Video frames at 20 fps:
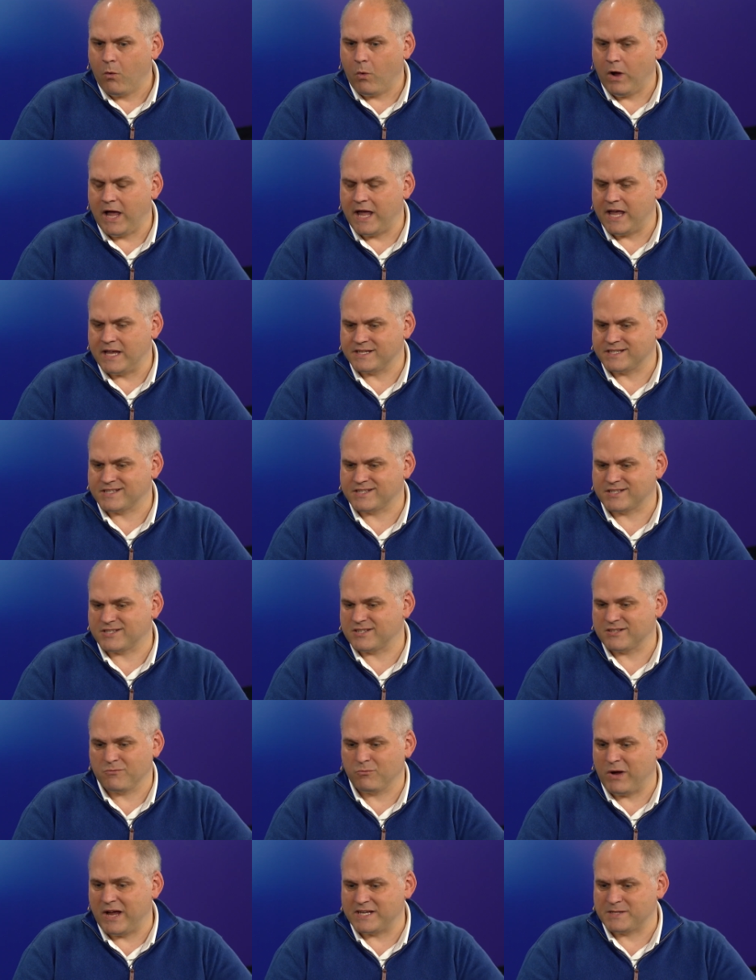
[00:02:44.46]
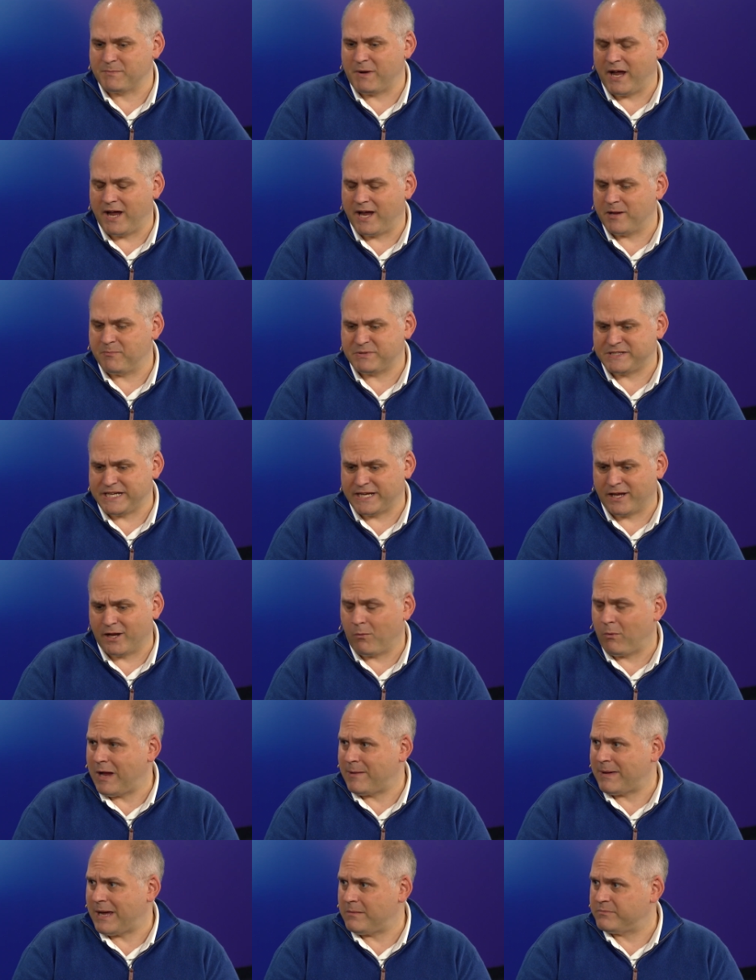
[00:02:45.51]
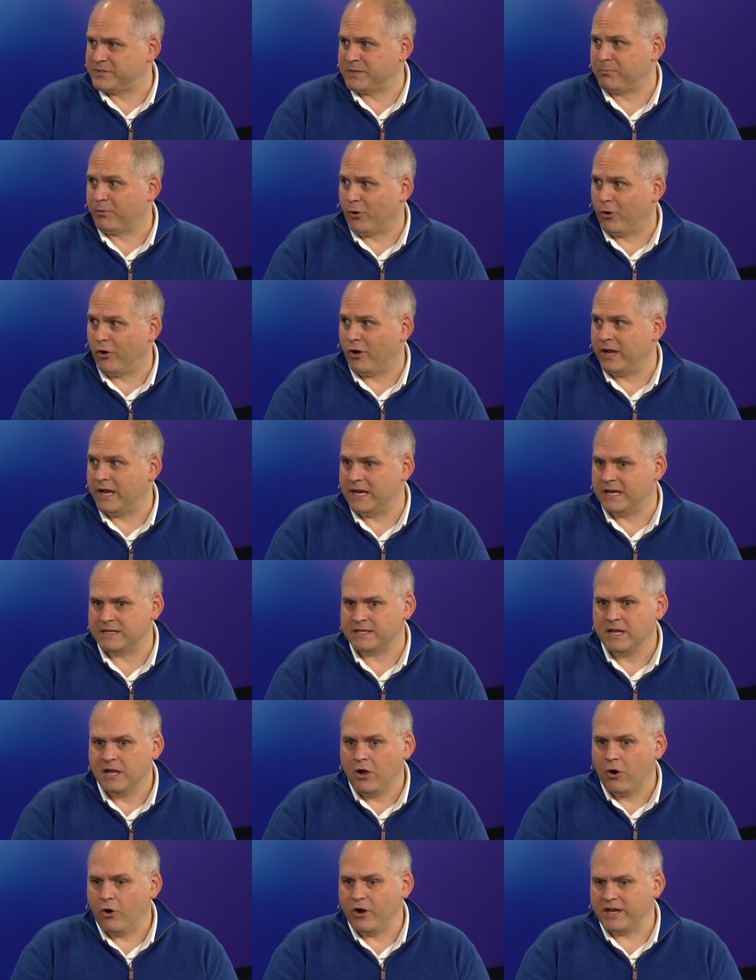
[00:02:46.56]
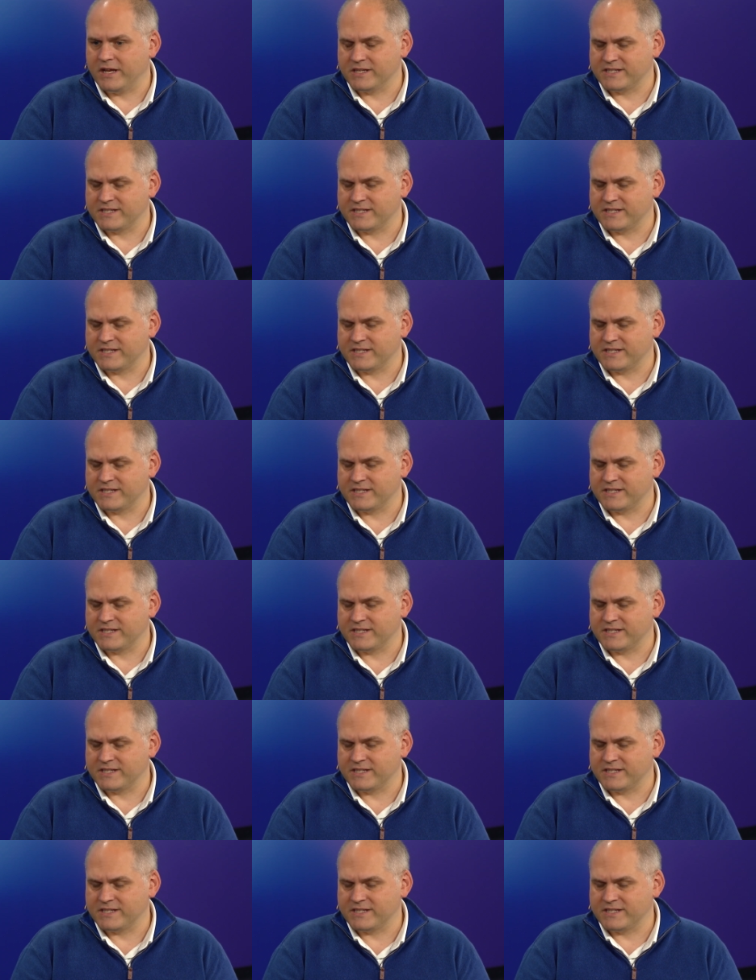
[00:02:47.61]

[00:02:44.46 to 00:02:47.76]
where's, where's my particular web app deployed? Or you can